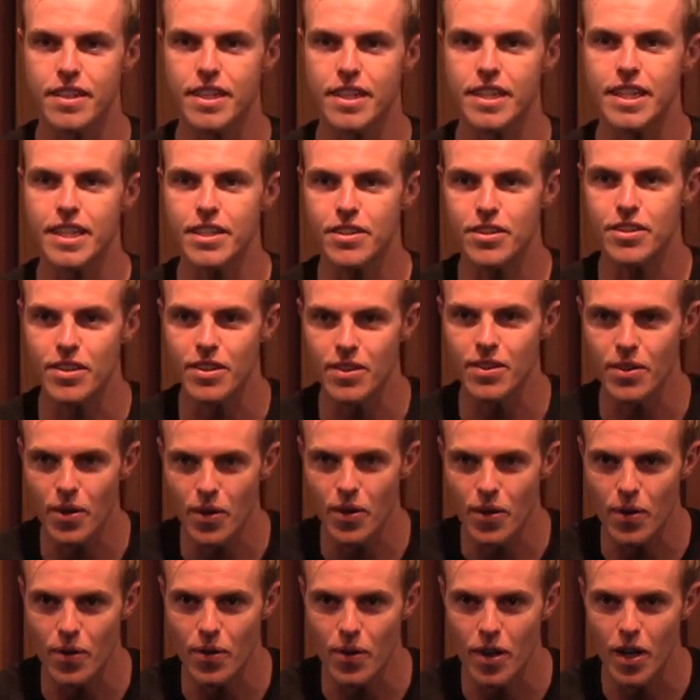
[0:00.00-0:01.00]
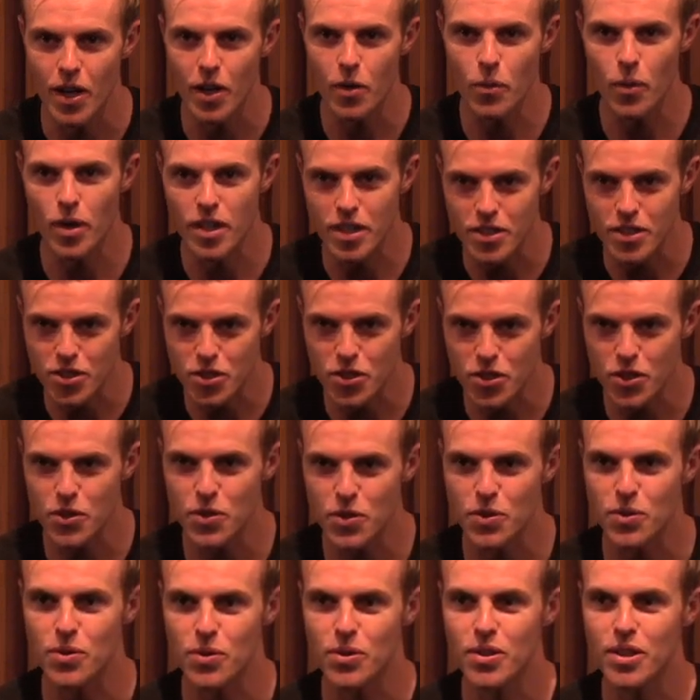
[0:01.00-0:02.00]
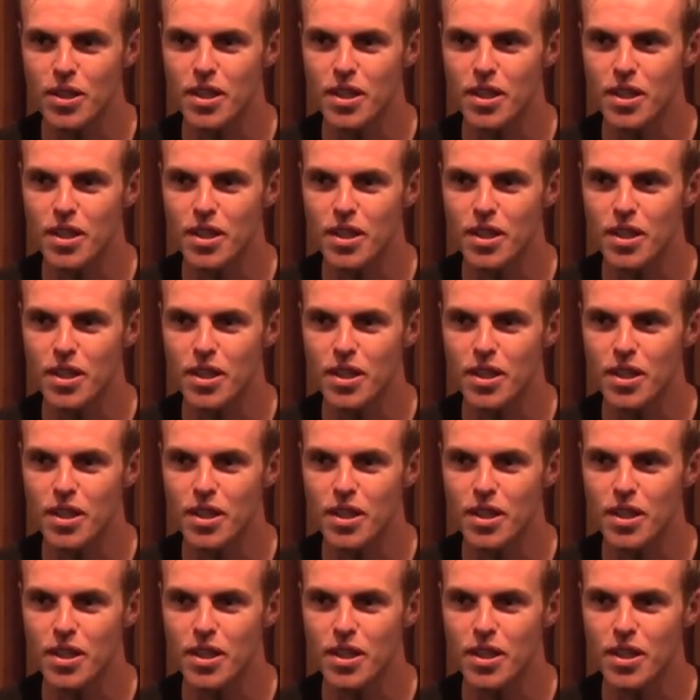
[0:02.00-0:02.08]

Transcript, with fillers: You need to know what is true